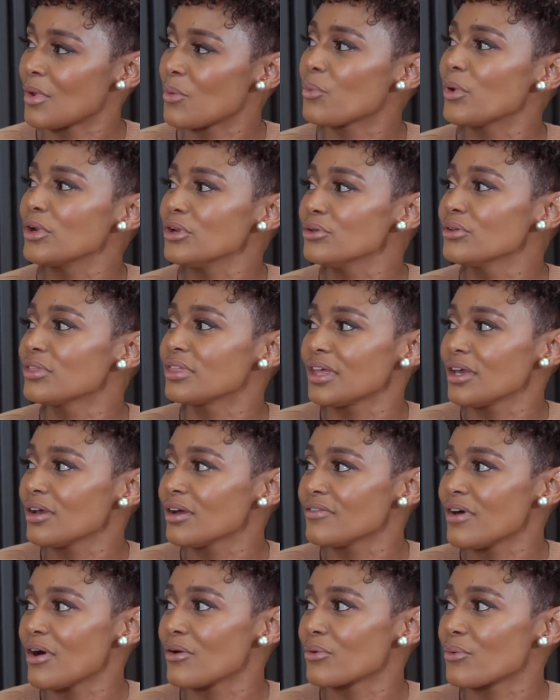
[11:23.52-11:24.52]
What do you think
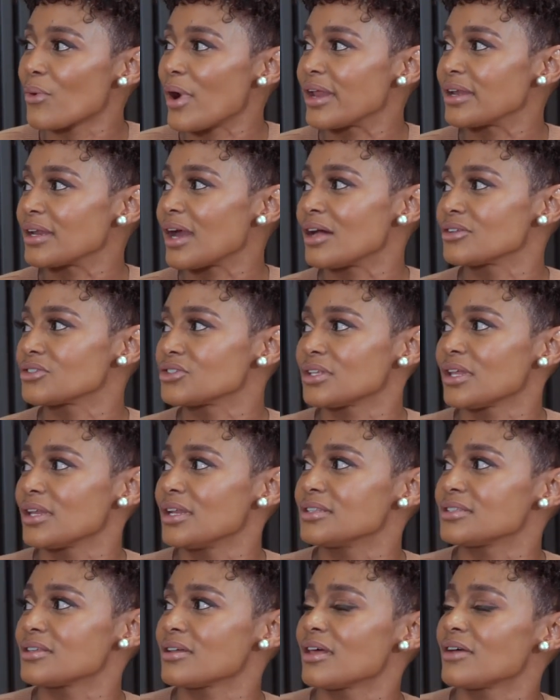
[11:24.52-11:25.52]
about wine culture then
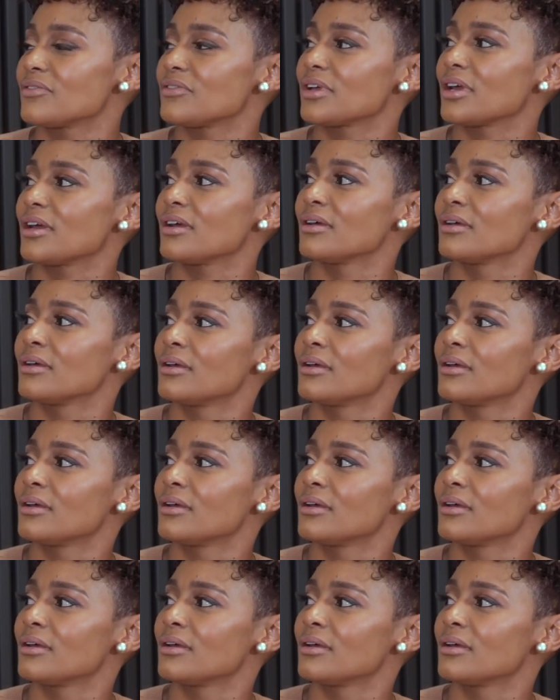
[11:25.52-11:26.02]
in South Africa?